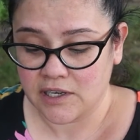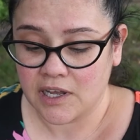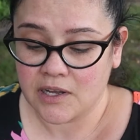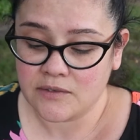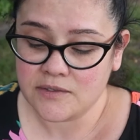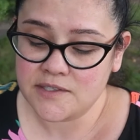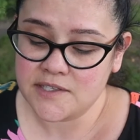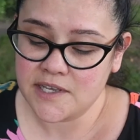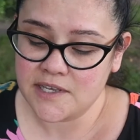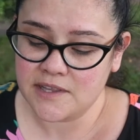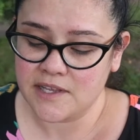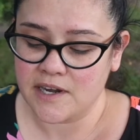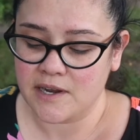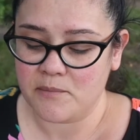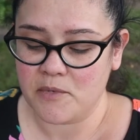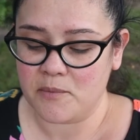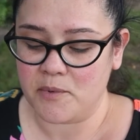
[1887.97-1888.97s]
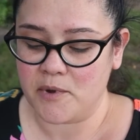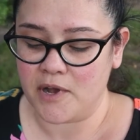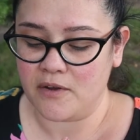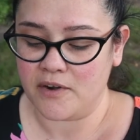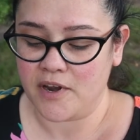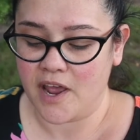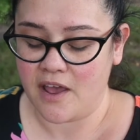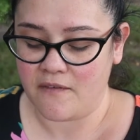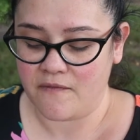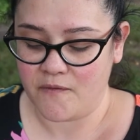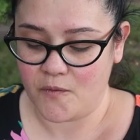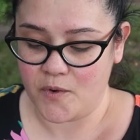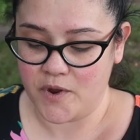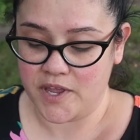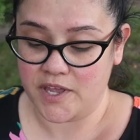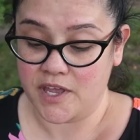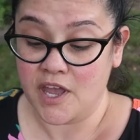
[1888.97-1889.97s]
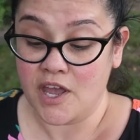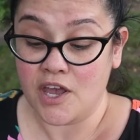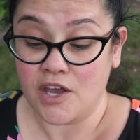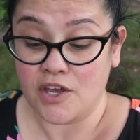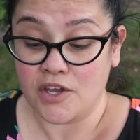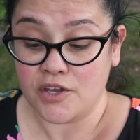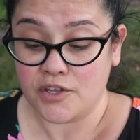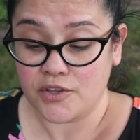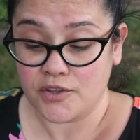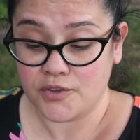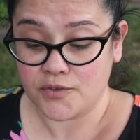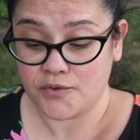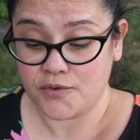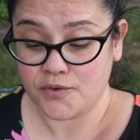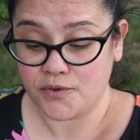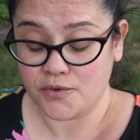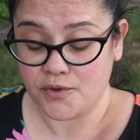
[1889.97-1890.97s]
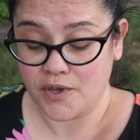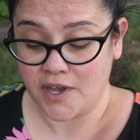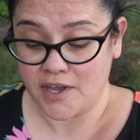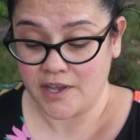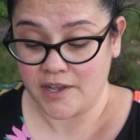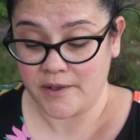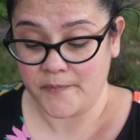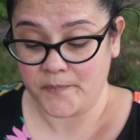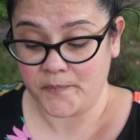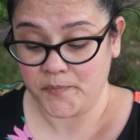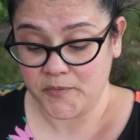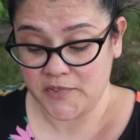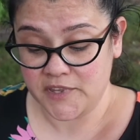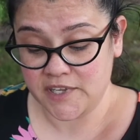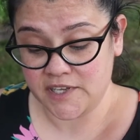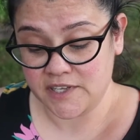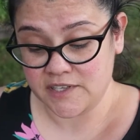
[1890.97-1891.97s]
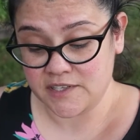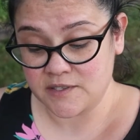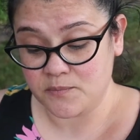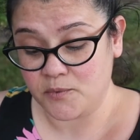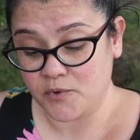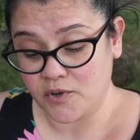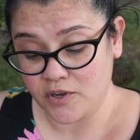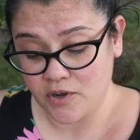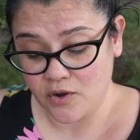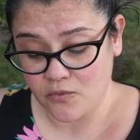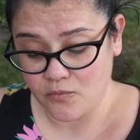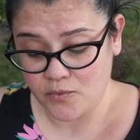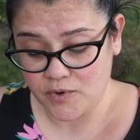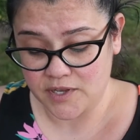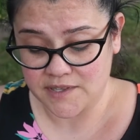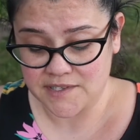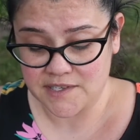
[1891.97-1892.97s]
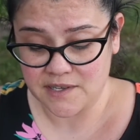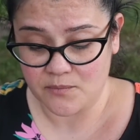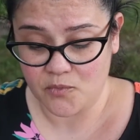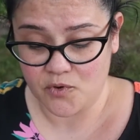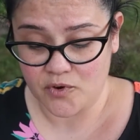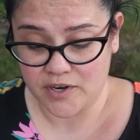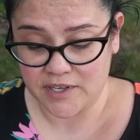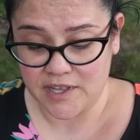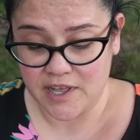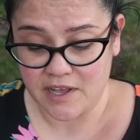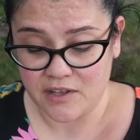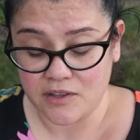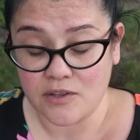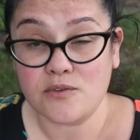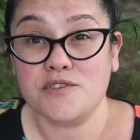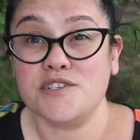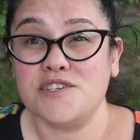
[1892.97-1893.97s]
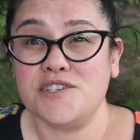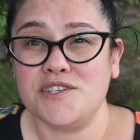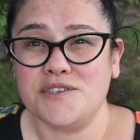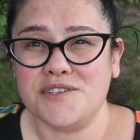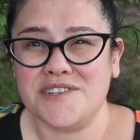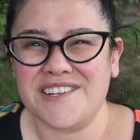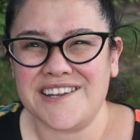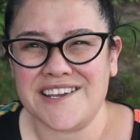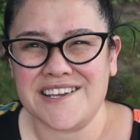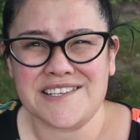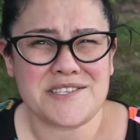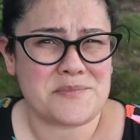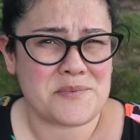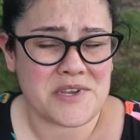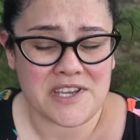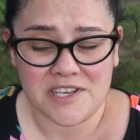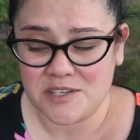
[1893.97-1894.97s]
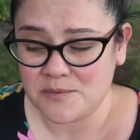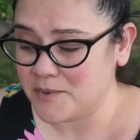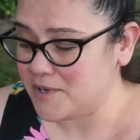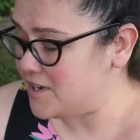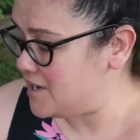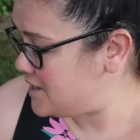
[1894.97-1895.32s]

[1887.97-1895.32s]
I would say that I'm about halfway through this book. I'll read some more and get closer to the next page, but